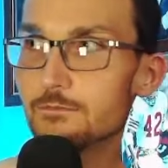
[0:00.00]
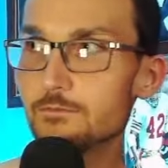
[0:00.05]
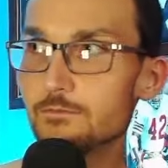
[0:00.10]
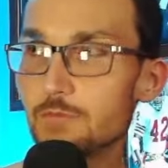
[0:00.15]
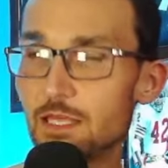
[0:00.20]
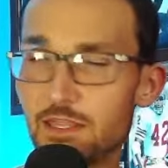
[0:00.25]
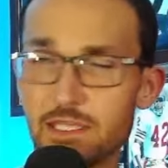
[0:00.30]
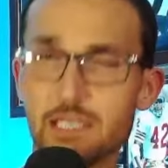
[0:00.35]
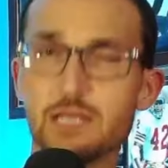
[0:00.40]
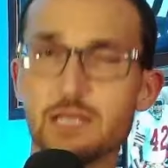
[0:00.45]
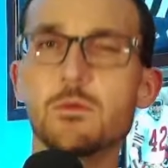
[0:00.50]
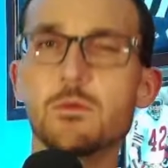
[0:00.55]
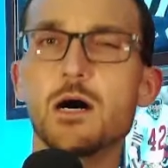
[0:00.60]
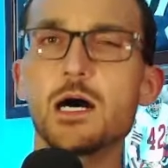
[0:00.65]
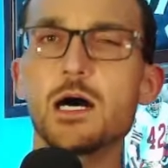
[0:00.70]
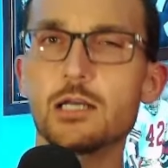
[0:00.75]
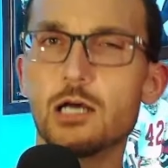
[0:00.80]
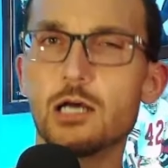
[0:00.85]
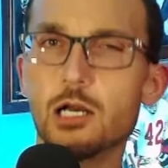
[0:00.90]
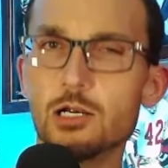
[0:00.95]
I think
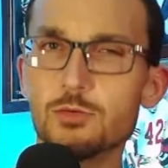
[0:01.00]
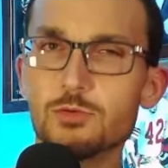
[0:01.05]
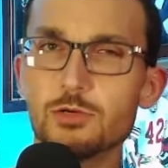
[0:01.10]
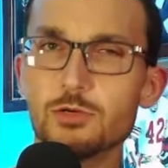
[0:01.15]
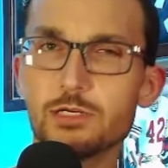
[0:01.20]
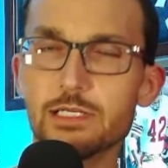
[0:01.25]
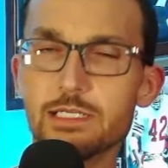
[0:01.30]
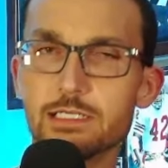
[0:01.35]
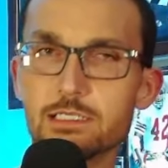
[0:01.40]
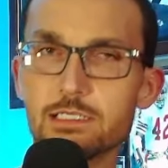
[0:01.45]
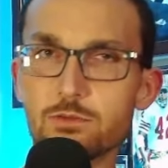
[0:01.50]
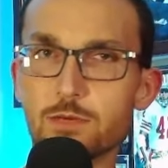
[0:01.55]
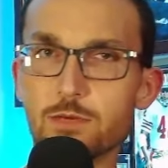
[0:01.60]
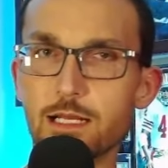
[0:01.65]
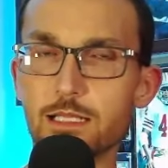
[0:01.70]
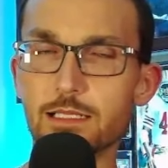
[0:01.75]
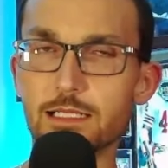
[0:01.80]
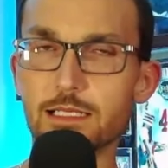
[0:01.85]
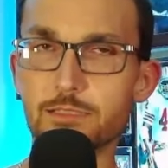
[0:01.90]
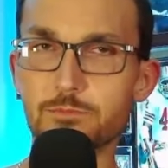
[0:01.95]
Ahmaud Arbery as
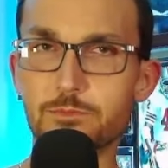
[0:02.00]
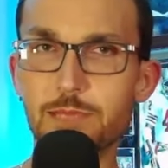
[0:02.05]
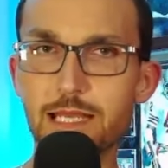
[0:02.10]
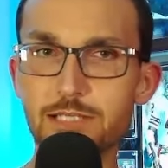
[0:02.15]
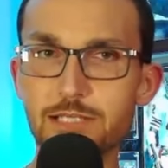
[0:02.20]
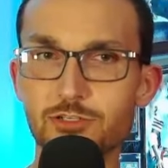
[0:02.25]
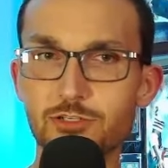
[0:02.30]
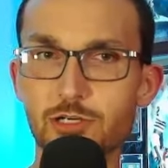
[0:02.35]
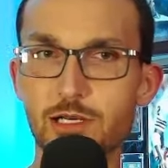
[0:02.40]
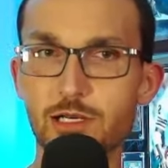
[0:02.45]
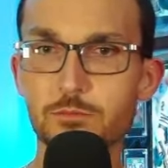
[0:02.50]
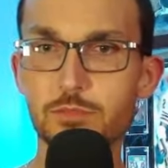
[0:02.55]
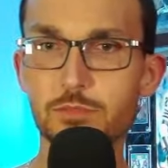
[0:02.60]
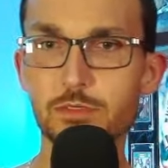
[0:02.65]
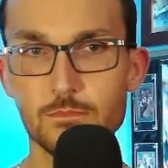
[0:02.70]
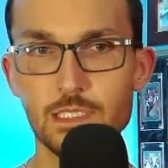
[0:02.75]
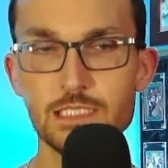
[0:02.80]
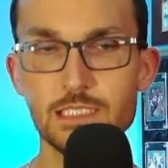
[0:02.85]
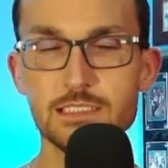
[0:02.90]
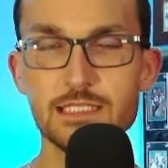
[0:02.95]
well. Like Ben Crump,
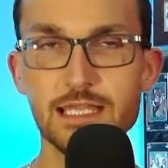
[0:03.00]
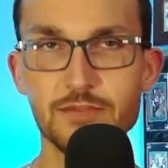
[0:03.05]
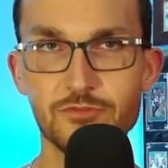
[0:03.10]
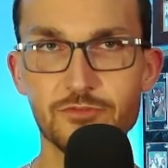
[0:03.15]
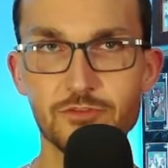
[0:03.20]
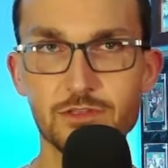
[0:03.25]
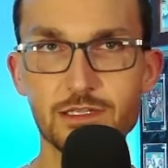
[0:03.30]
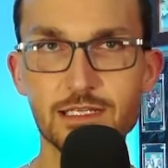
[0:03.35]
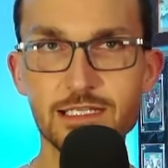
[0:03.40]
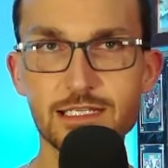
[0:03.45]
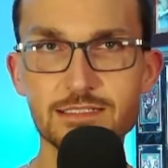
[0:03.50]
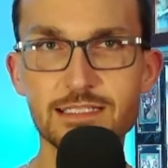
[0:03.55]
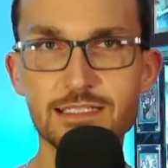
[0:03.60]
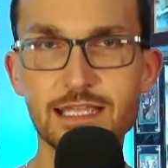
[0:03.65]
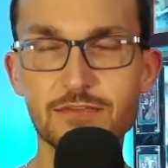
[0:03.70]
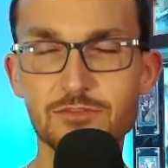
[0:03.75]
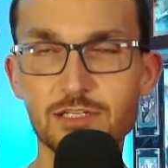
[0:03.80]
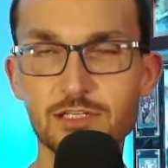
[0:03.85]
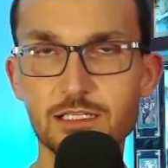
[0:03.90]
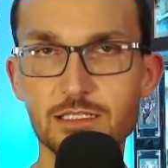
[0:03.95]
he's
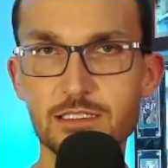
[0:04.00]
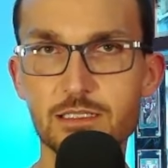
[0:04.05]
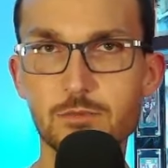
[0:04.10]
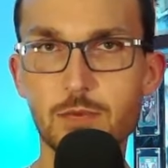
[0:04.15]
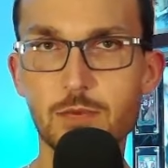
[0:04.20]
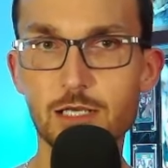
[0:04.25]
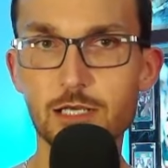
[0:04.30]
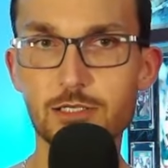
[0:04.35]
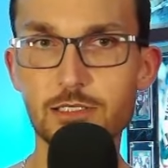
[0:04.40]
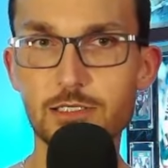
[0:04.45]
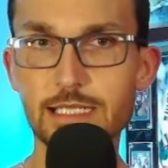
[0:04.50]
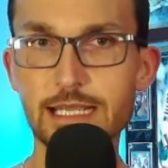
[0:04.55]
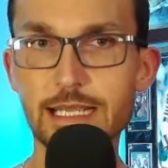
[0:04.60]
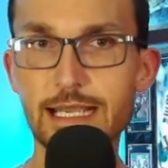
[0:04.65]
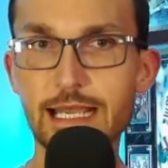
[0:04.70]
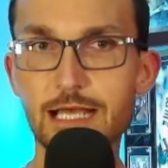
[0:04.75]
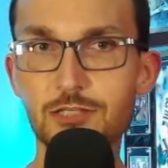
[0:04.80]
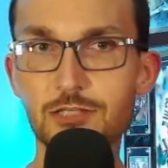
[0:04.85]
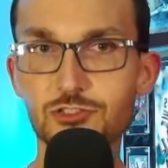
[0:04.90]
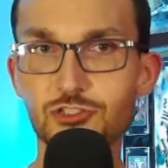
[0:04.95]
definitely the modern day
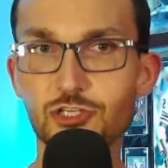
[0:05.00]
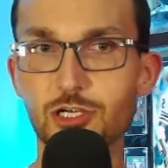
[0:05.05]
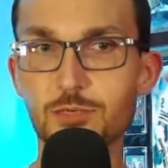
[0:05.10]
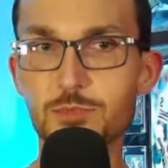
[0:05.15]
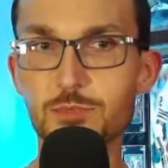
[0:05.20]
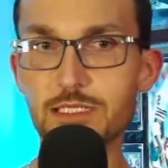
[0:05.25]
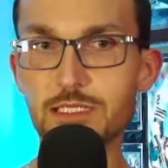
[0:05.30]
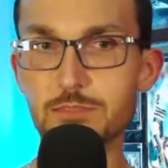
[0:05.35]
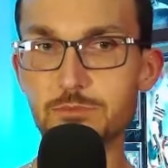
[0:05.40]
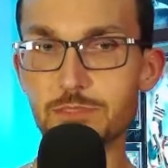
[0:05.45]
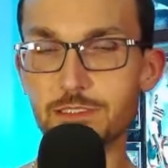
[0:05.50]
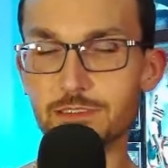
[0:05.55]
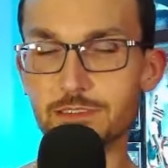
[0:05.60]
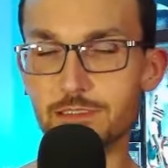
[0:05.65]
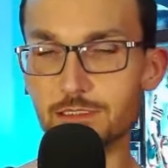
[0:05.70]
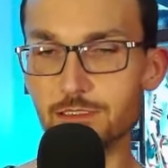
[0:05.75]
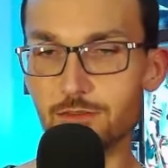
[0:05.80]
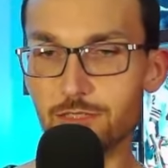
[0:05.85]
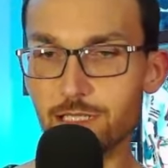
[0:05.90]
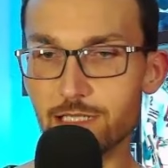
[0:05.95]
Al Sharpton. But to
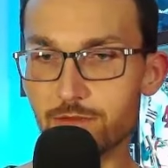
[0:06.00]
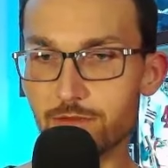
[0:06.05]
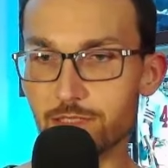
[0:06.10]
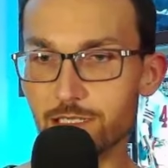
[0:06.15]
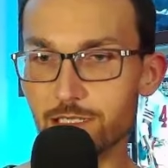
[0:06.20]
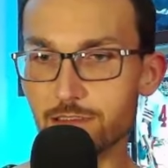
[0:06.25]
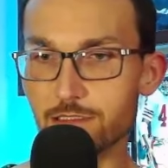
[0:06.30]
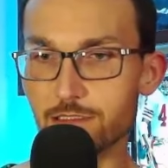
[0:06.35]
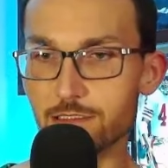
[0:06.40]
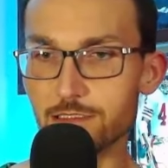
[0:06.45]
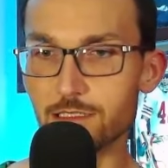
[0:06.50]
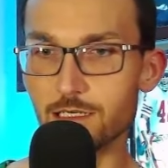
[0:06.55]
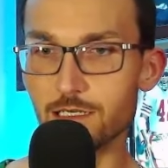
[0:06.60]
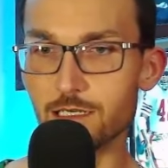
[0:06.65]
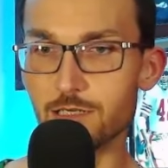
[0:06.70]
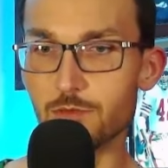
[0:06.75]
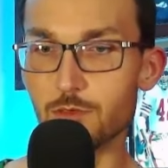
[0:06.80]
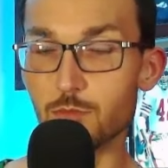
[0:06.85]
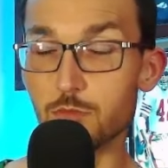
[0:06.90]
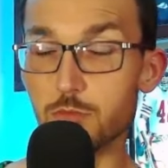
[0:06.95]
go down there and talk
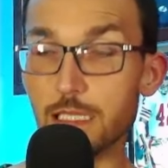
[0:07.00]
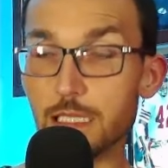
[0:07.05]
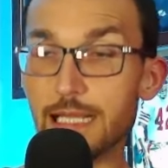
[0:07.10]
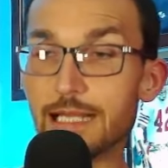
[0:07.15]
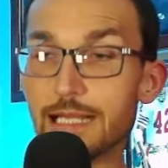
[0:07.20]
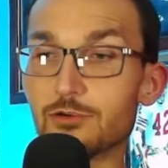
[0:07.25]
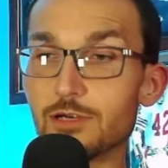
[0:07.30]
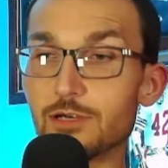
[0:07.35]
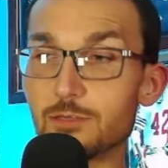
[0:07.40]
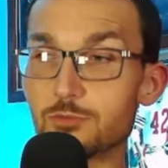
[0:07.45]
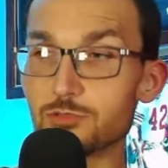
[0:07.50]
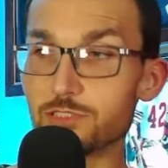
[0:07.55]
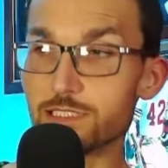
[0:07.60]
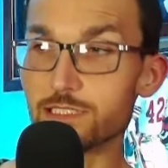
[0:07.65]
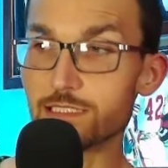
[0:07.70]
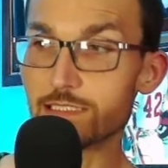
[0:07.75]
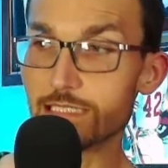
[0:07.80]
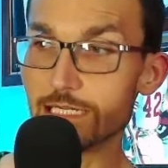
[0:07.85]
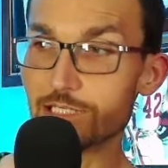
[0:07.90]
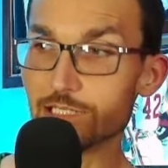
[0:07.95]
about black
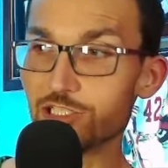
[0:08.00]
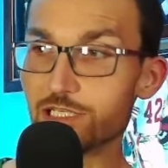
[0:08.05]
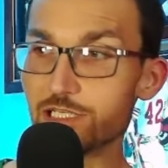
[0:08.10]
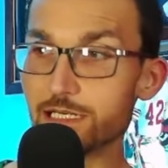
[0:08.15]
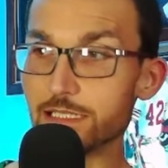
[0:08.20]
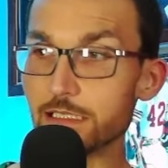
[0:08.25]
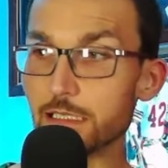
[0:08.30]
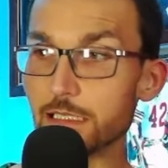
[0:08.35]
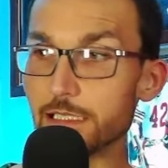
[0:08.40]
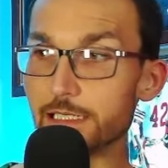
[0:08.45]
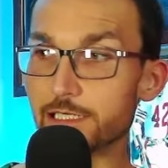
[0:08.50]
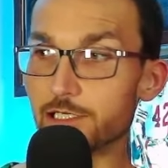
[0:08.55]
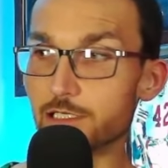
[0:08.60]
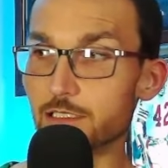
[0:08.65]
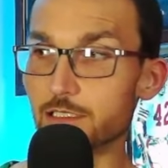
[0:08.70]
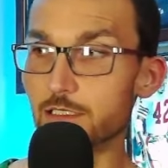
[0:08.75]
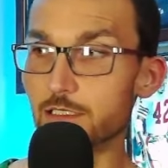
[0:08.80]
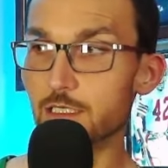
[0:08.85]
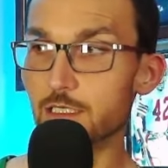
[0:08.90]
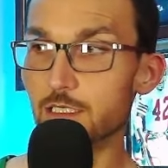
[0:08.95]
representation and
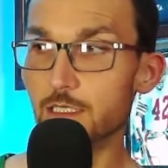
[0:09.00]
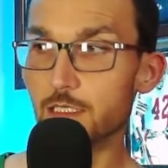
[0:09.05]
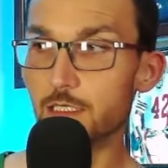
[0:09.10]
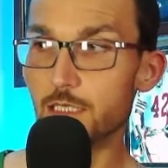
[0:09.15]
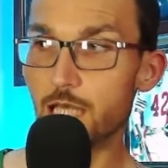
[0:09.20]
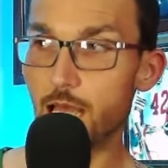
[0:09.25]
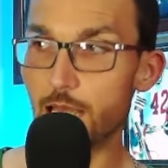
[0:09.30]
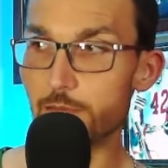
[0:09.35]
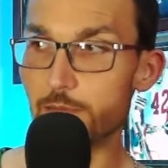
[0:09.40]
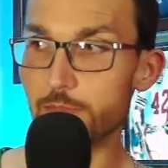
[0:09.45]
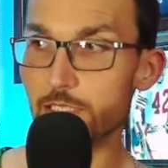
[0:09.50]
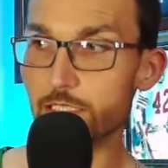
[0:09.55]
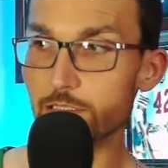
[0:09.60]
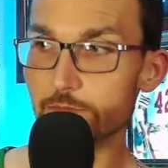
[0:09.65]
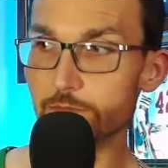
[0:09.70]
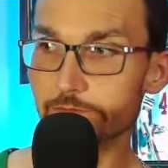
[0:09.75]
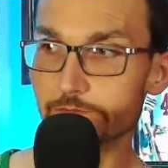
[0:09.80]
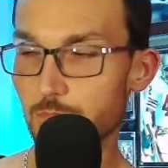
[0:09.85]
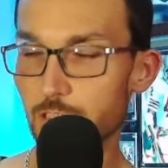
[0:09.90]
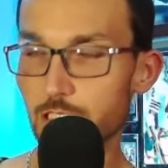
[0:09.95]
liquor, I mean,
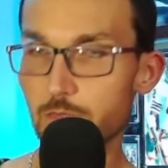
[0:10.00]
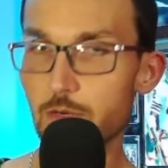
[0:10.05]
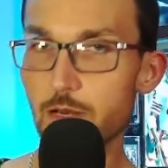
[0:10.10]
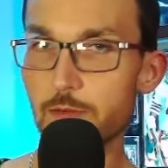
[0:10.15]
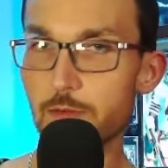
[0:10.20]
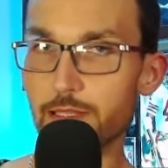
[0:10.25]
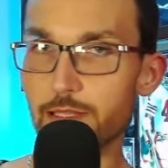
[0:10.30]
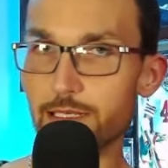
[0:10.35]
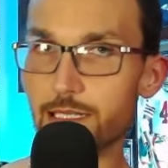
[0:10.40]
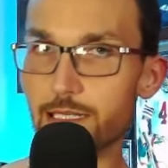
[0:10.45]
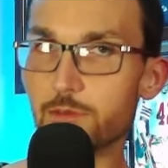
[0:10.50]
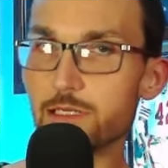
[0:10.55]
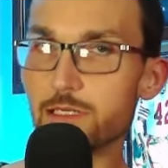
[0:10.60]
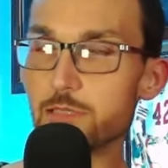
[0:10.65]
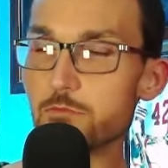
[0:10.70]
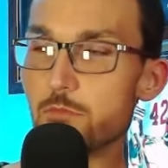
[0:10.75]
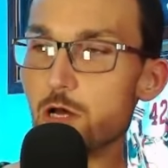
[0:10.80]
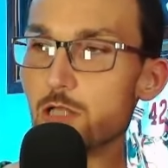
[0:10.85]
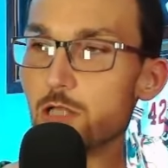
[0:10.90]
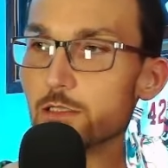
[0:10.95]
come on, man. How many
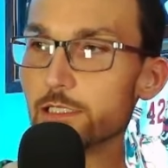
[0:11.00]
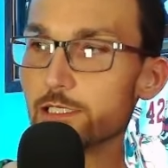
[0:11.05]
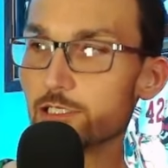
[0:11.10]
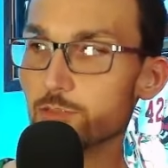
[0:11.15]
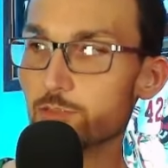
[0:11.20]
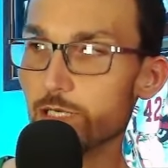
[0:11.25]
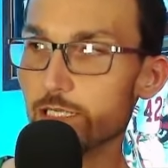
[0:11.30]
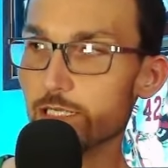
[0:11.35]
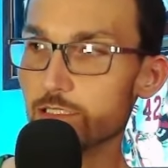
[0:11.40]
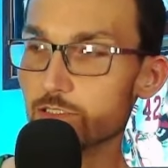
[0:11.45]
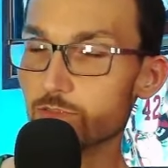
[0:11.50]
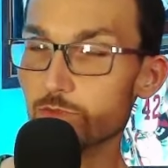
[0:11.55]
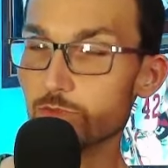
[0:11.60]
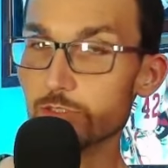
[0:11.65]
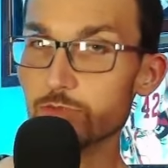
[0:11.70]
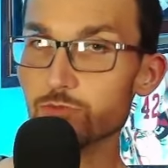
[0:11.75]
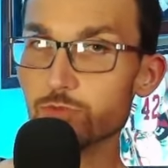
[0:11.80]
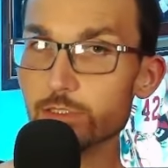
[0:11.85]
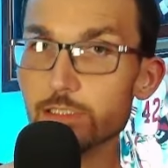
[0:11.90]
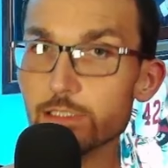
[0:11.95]
malt liquor brands do we
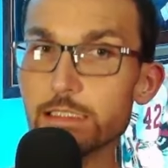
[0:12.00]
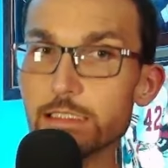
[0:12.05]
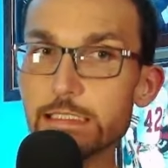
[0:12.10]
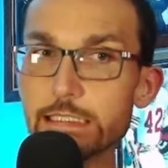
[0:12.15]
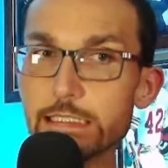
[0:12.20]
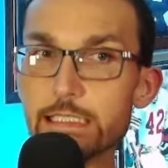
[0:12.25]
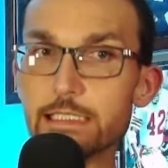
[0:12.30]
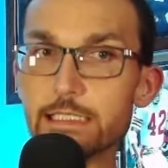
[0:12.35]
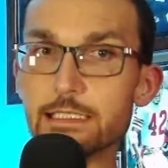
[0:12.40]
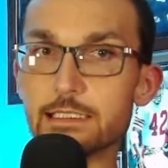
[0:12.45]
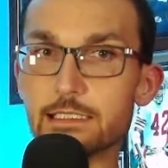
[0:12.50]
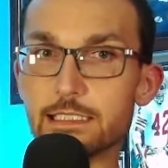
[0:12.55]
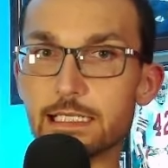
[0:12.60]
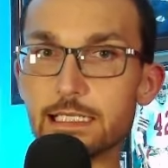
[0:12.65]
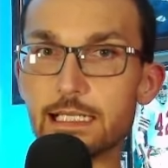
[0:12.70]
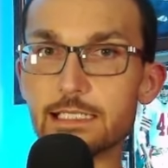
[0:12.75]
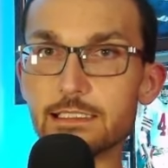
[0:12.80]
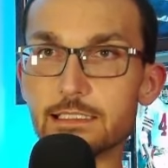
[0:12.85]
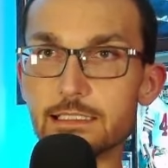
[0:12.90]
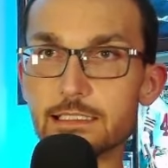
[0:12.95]
really need at the
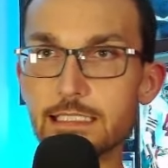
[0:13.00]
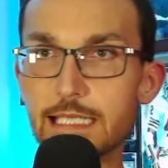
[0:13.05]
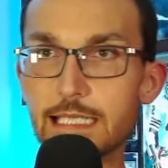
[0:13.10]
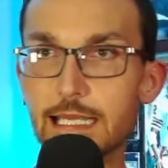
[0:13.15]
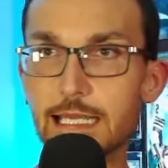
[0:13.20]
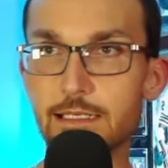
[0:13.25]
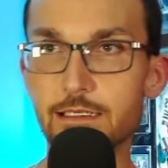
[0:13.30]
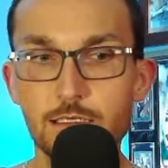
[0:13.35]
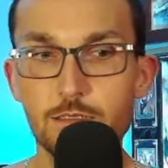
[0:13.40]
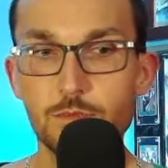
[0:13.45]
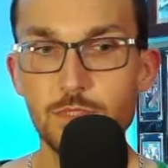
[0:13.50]
end of the day?